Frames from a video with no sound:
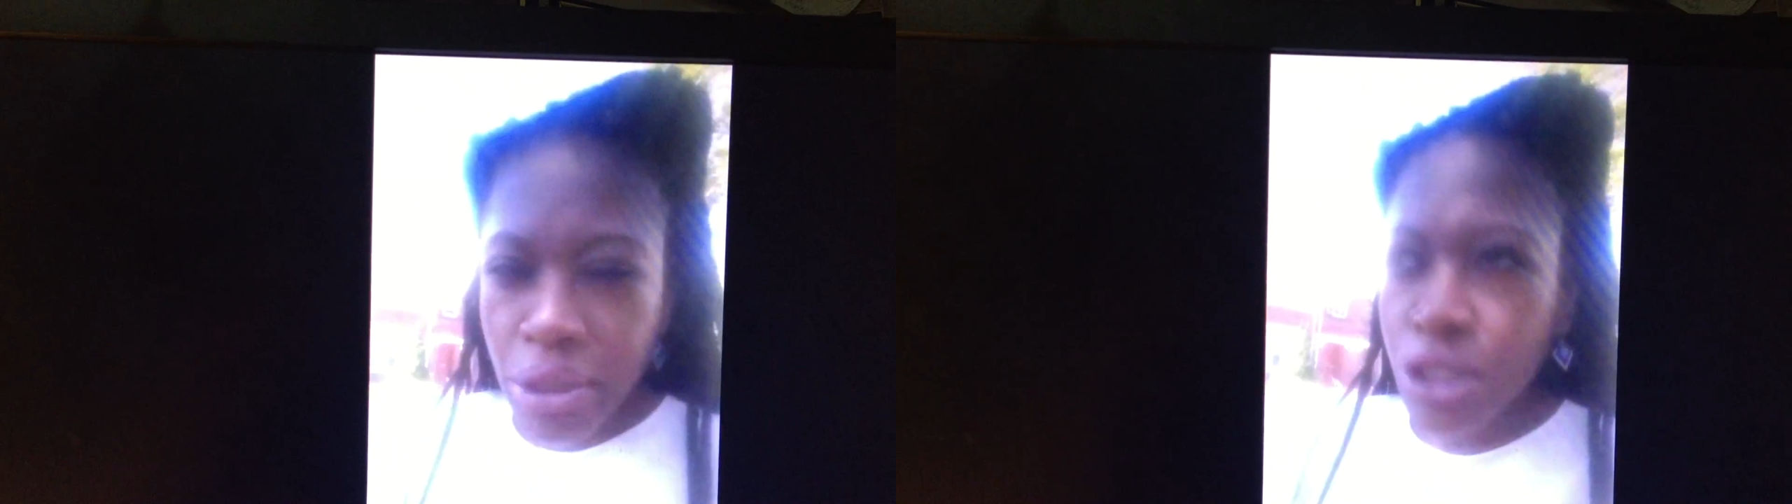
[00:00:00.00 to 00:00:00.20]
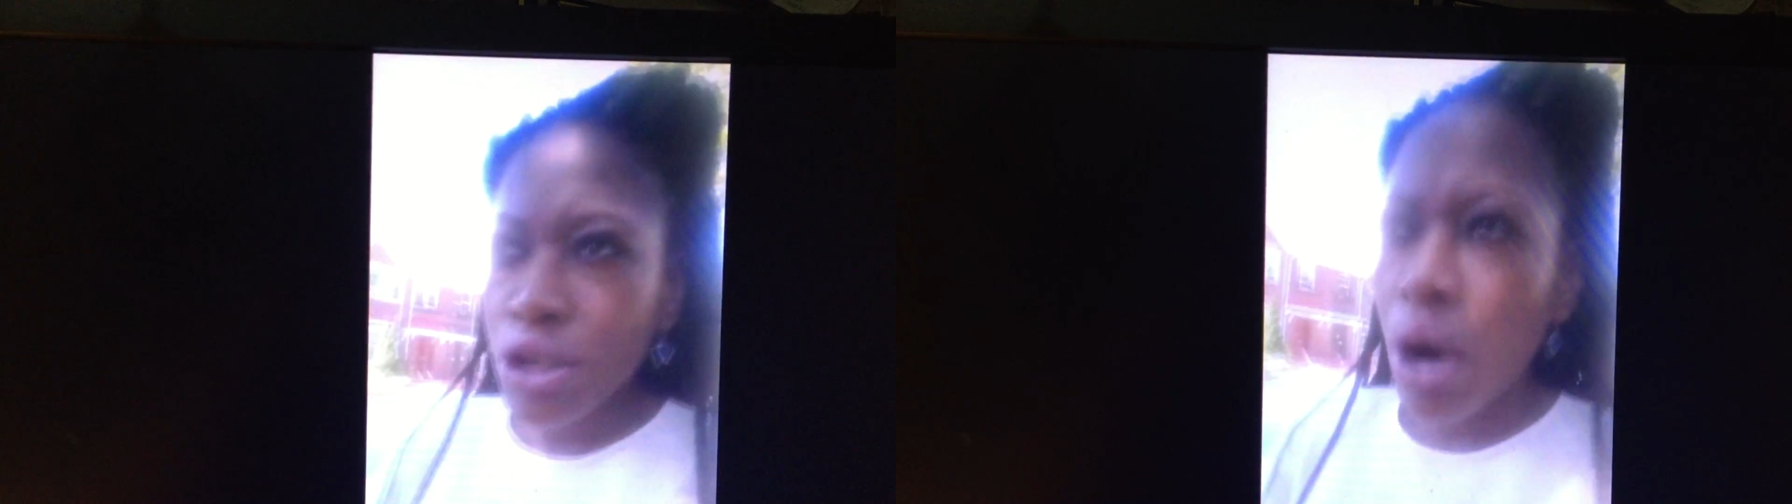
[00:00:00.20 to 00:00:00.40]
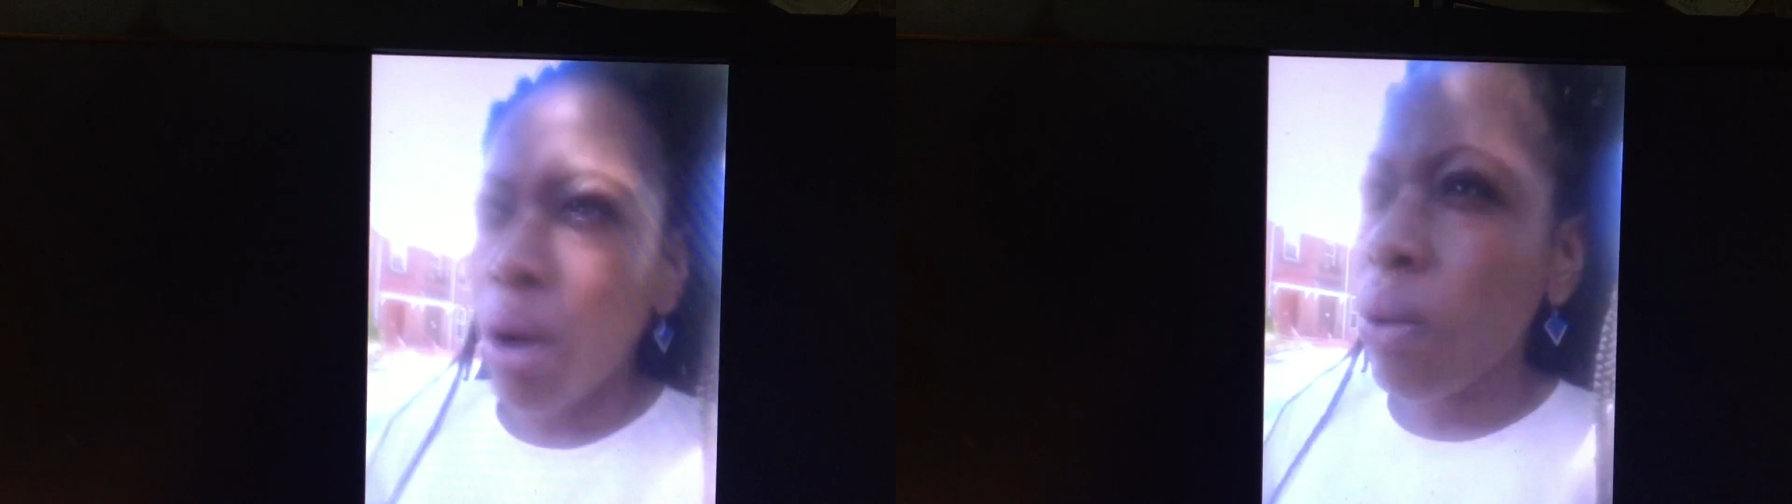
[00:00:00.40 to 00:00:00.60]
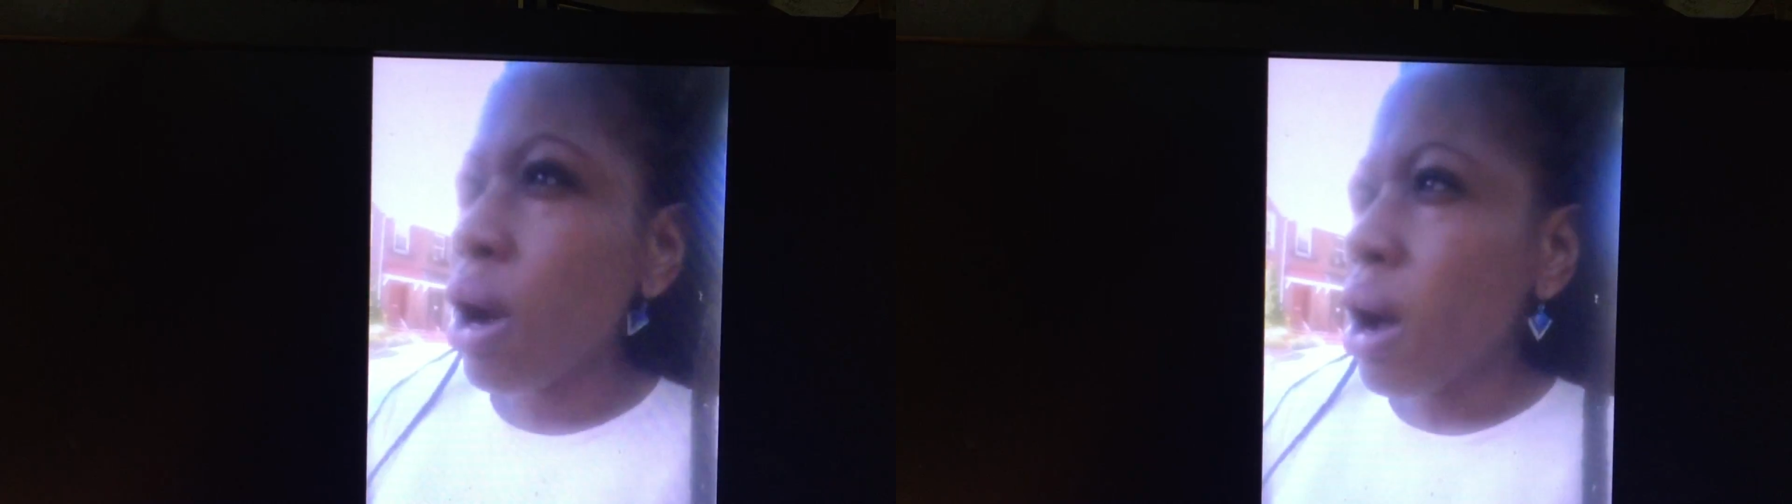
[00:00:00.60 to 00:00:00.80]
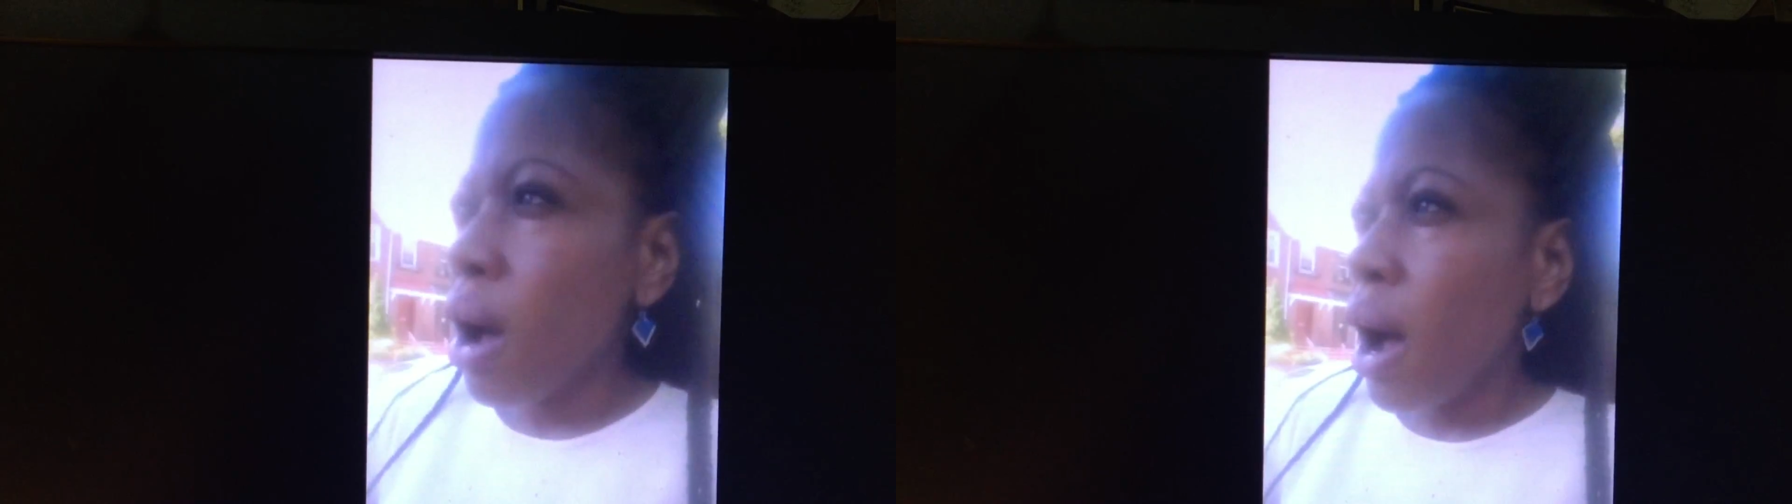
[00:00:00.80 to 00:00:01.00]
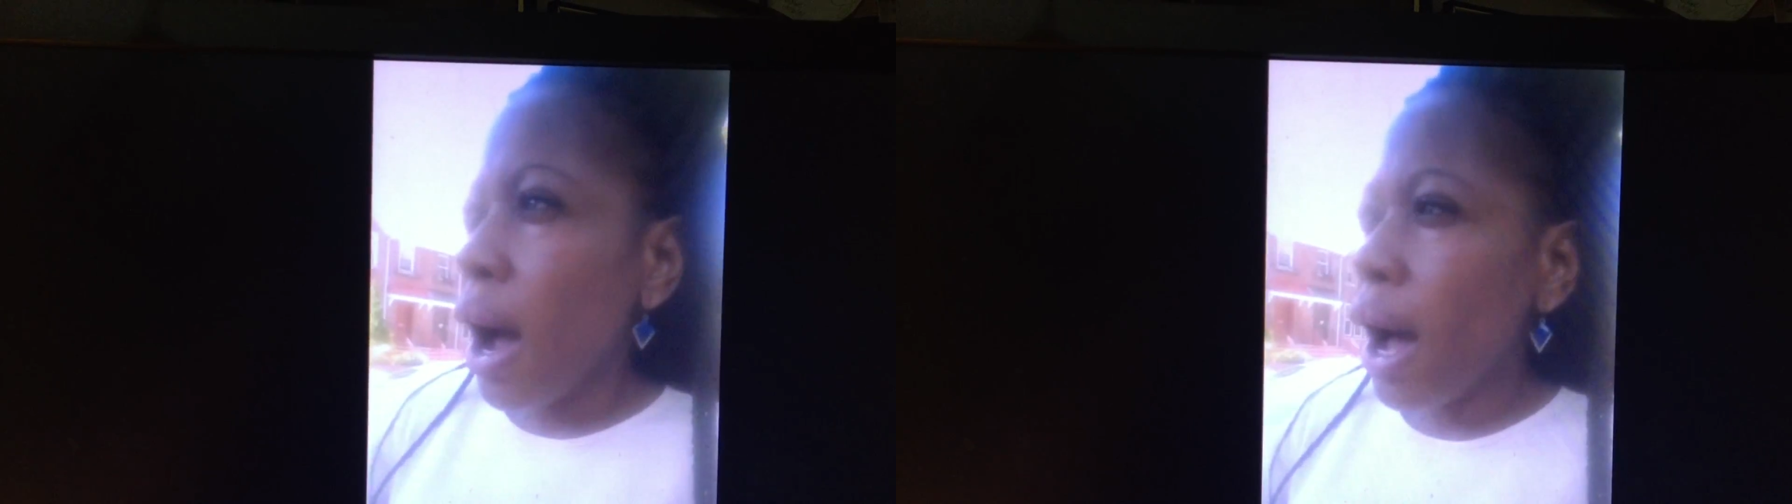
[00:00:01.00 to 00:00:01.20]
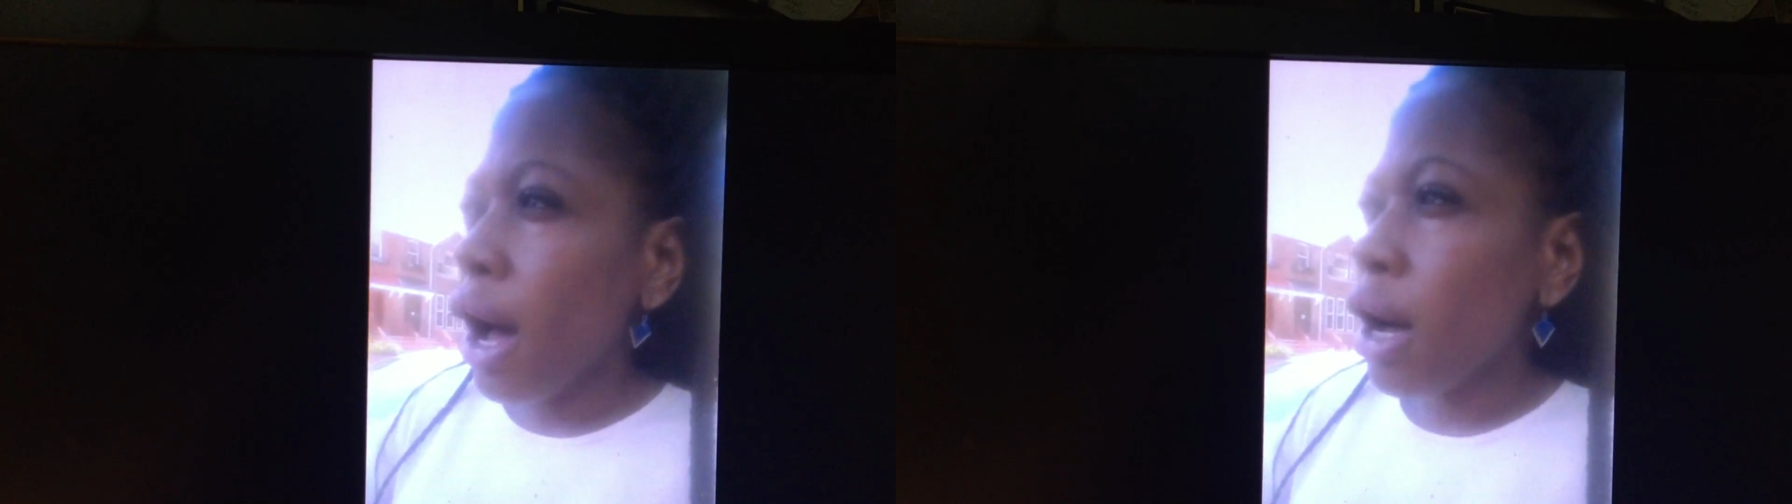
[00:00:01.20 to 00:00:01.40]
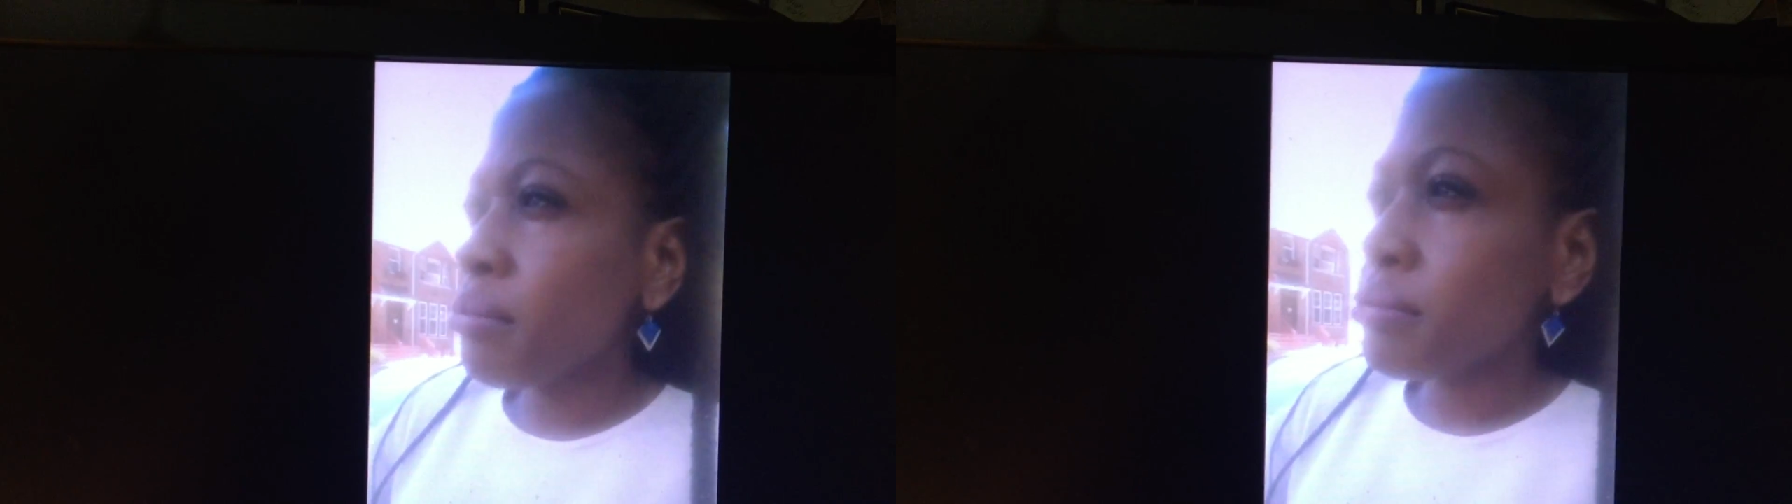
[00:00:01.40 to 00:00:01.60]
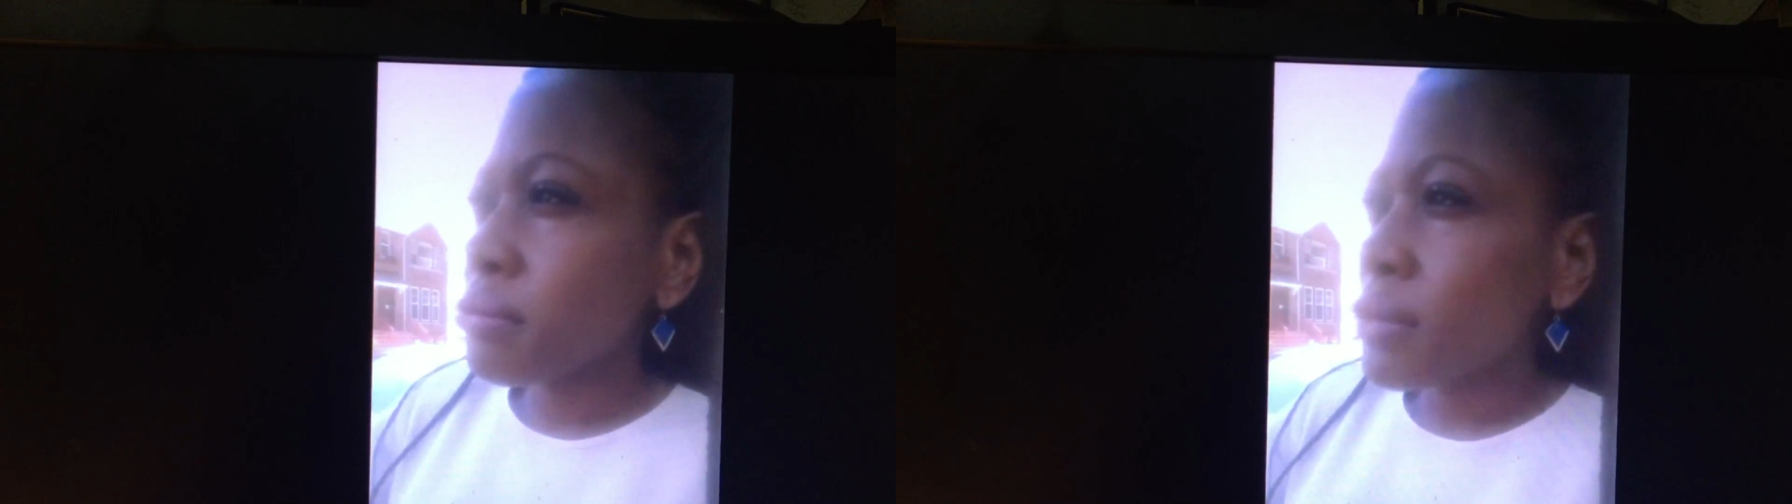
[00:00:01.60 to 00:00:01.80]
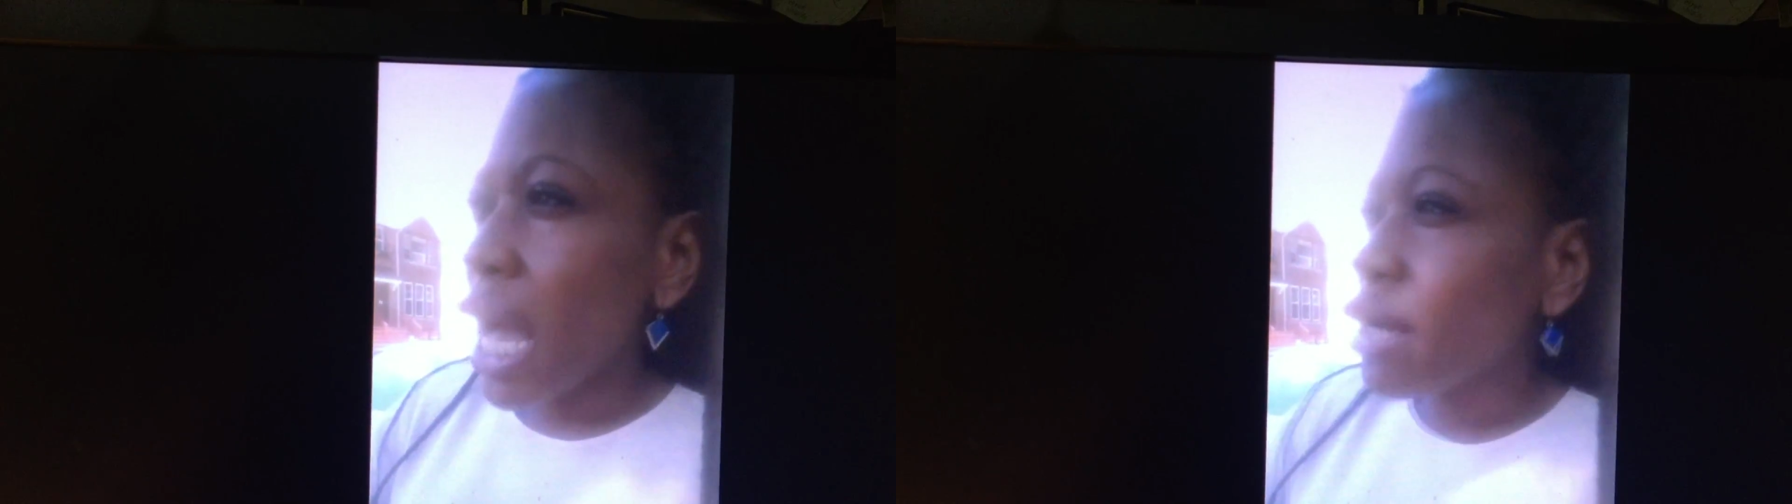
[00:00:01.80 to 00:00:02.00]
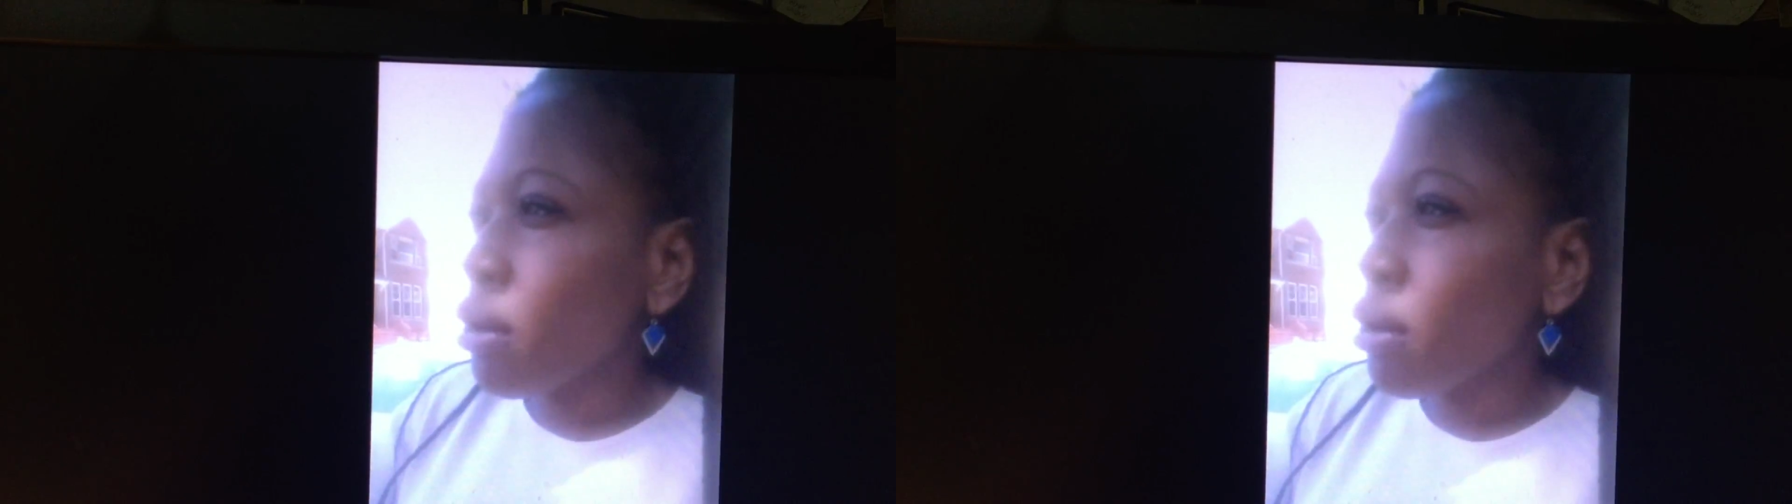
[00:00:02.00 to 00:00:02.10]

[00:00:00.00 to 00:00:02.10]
I'm so, I